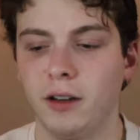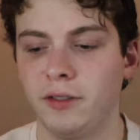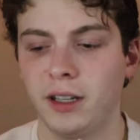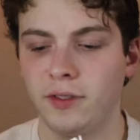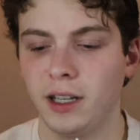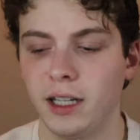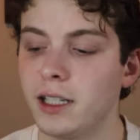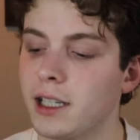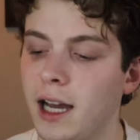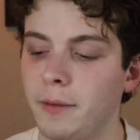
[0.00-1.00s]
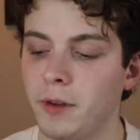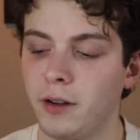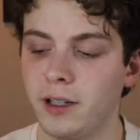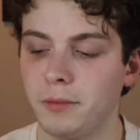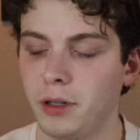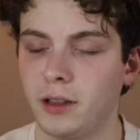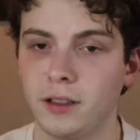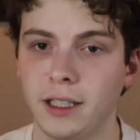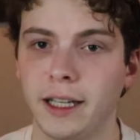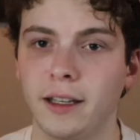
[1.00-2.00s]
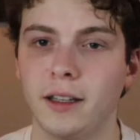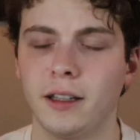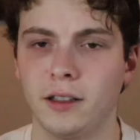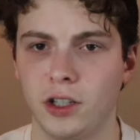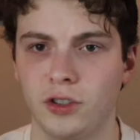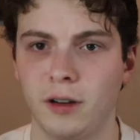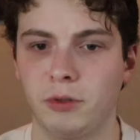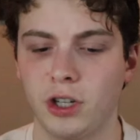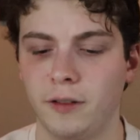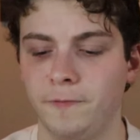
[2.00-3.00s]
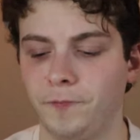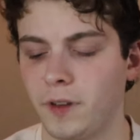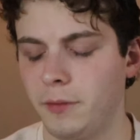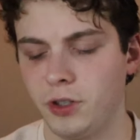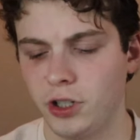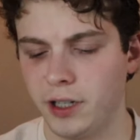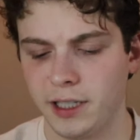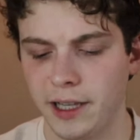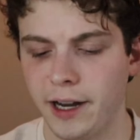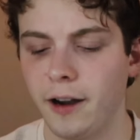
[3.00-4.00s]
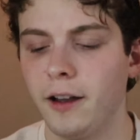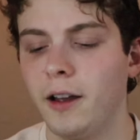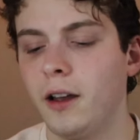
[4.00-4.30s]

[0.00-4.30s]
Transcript: If it is, I'm going to put the link in the description. I'm sure it's there.